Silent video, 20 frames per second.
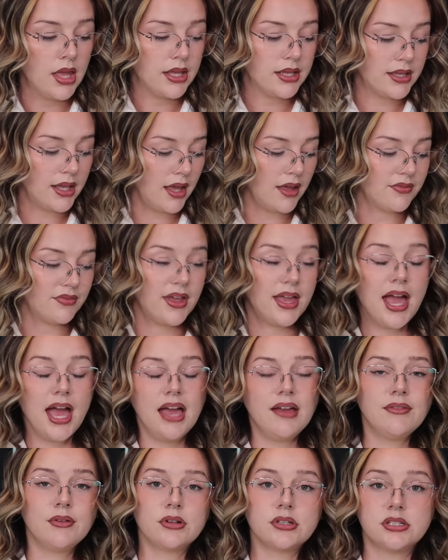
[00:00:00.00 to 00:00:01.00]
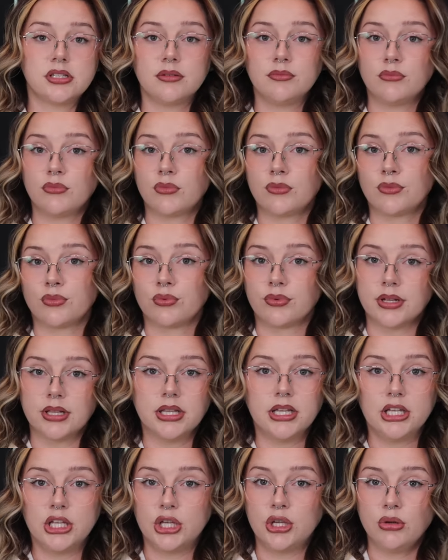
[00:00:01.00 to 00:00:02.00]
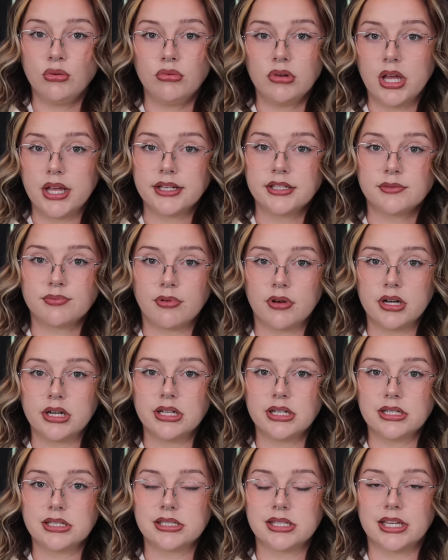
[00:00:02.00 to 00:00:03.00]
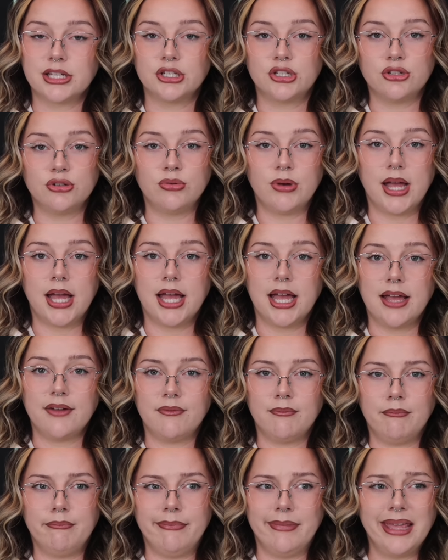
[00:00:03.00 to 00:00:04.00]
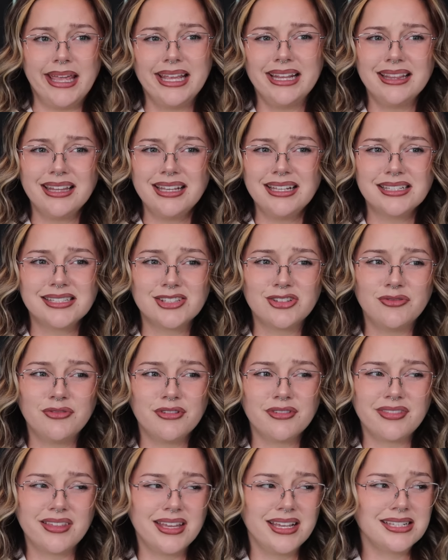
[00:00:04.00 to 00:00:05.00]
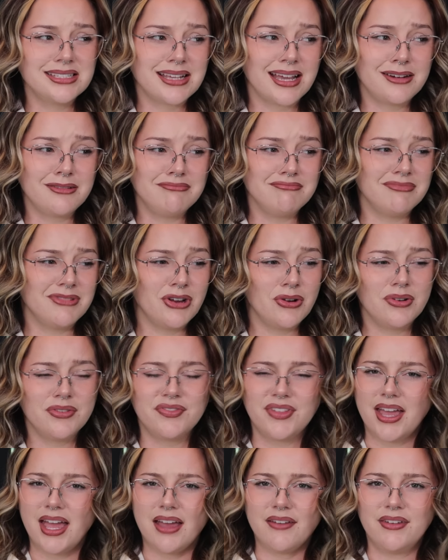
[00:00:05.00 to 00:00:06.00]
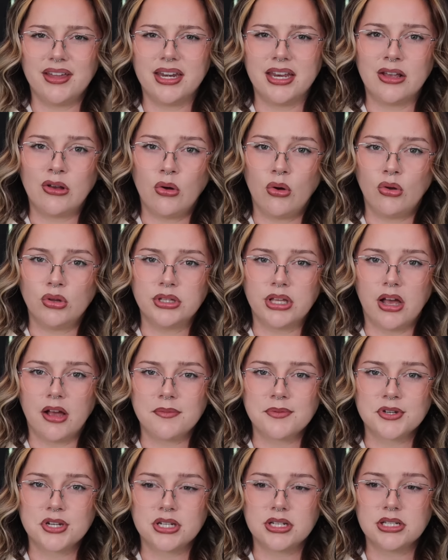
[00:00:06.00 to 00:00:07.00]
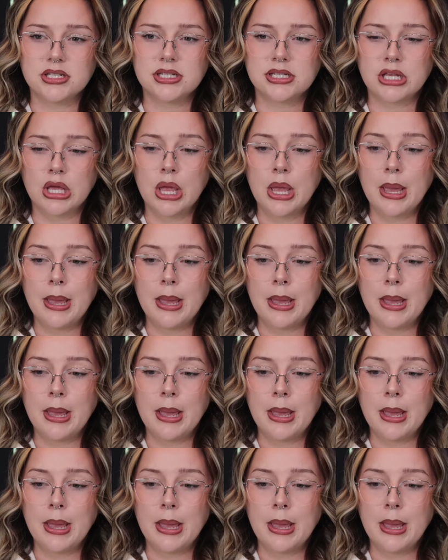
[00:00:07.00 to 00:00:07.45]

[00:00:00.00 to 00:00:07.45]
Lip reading: yeah, they have some really cute, nice products. They do have mainly silver things. I don't know if they have any gold options,